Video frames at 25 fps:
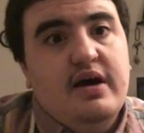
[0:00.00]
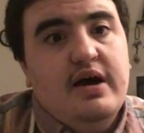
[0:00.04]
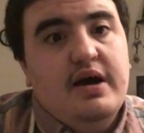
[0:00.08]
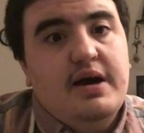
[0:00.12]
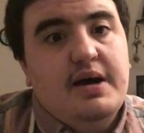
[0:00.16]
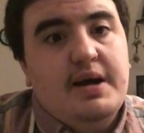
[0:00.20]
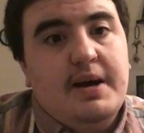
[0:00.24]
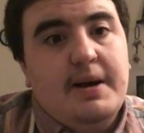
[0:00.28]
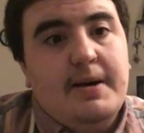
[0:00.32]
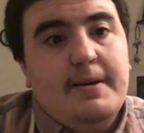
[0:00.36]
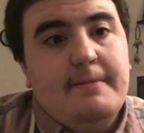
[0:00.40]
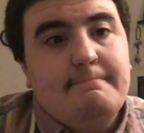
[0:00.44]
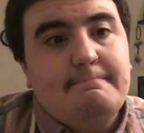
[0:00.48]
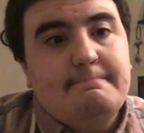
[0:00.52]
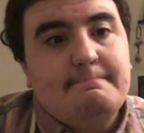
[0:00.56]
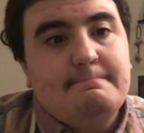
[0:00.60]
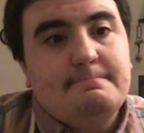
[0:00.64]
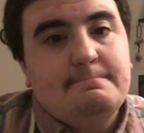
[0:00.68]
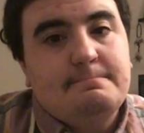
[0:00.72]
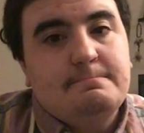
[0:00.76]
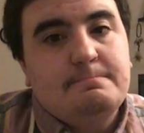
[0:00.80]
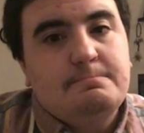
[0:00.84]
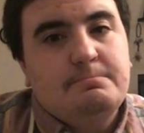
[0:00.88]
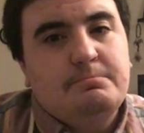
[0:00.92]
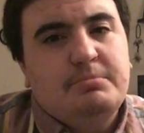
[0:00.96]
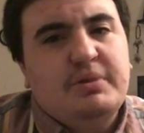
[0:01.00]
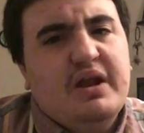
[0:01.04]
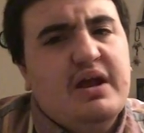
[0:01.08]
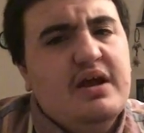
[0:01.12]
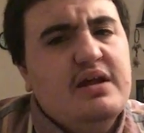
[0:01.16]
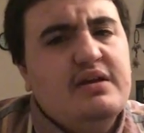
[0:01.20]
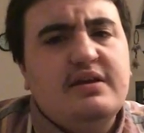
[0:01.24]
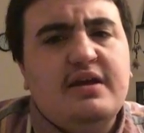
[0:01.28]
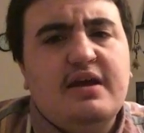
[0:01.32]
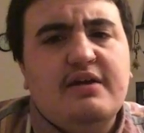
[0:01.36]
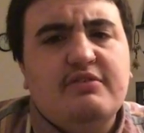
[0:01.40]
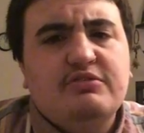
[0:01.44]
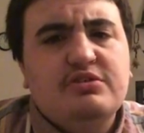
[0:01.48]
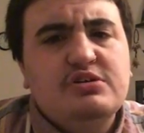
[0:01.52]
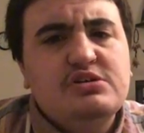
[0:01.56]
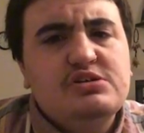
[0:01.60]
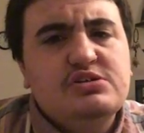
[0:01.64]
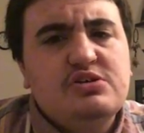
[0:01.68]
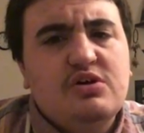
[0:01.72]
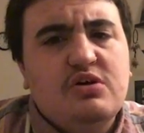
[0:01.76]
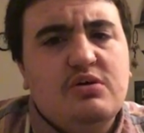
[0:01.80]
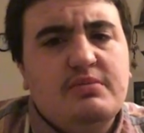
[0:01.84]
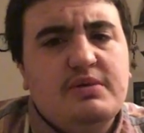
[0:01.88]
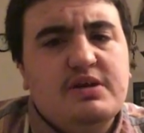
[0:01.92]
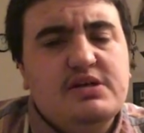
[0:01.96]
Um, but I never
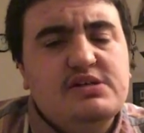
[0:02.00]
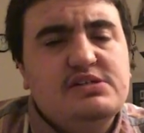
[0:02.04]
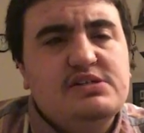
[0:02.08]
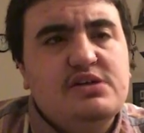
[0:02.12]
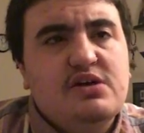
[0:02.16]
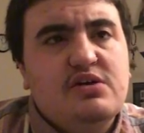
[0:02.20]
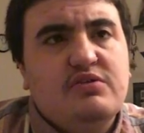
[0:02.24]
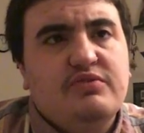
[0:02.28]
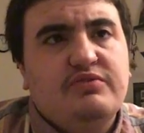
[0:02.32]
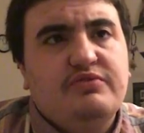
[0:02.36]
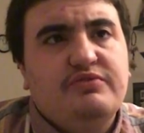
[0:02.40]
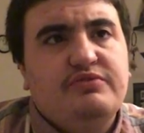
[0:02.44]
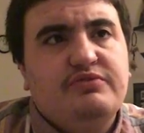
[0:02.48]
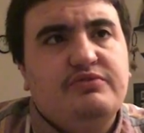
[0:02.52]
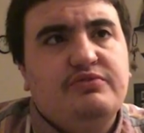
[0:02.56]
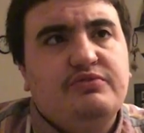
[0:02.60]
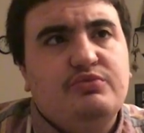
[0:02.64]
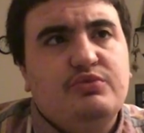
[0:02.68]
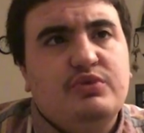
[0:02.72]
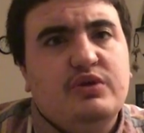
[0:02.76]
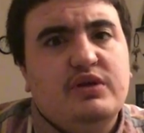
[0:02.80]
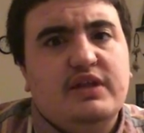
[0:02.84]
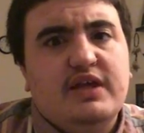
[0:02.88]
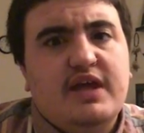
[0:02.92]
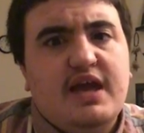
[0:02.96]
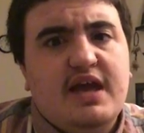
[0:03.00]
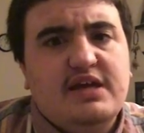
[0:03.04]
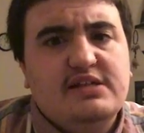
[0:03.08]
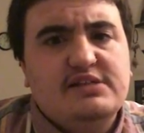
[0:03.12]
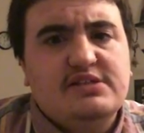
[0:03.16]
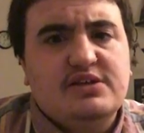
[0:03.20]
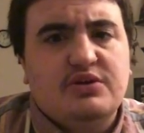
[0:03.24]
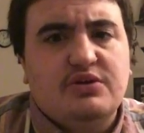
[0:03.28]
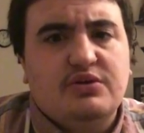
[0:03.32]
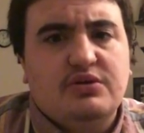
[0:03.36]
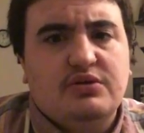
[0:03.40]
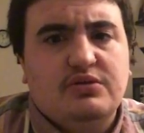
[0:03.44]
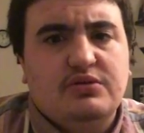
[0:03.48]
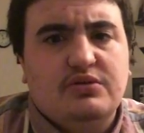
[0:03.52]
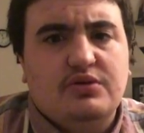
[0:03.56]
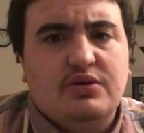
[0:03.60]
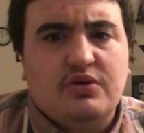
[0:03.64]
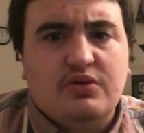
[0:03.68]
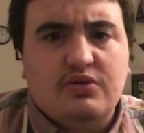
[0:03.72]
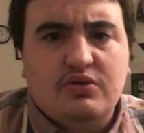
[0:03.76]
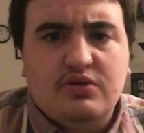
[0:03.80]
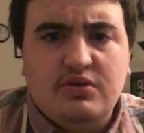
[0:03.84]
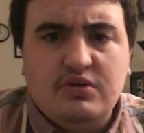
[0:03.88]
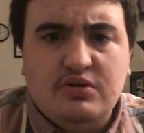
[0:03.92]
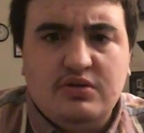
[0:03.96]
saw myself really as a
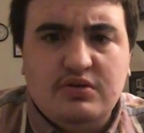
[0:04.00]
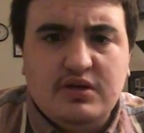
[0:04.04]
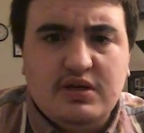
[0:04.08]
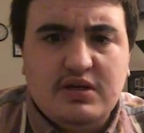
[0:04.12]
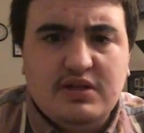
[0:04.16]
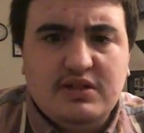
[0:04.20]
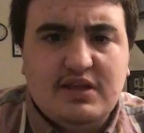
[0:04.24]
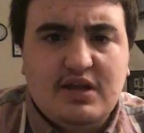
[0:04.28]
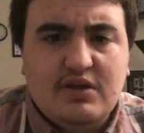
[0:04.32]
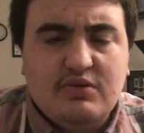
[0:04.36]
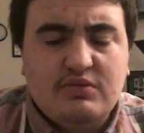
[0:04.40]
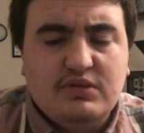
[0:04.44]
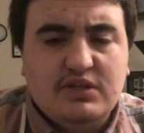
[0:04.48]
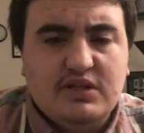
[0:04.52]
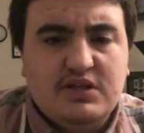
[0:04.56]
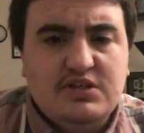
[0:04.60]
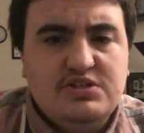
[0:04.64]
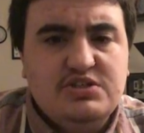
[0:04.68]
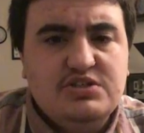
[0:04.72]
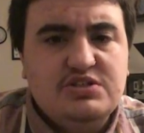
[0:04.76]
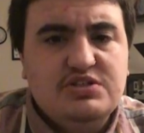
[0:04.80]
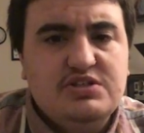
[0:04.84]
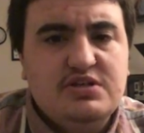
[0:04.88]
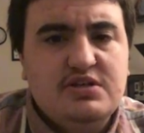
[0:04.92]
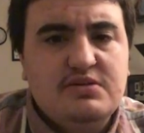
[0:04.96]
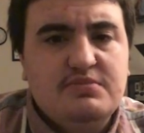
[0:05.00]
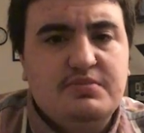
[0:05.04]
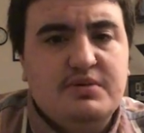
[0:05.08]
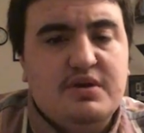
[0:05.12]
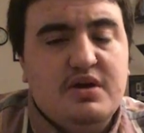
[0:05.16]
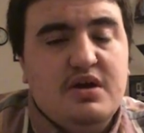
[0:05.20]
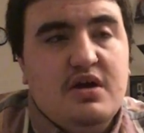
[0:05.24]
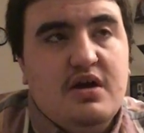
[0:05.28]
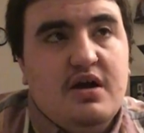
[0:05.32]
girl in that relationship.